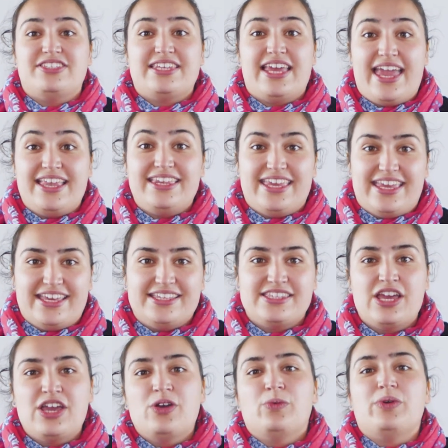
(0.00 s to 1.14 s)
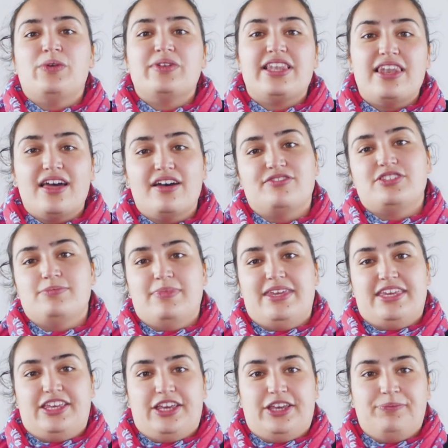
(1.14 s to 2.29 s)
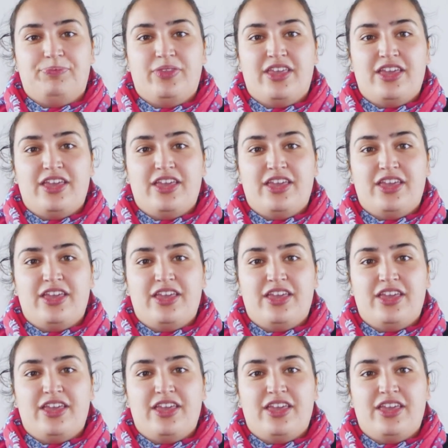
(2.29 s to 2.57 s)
10 years, we would love to meet you.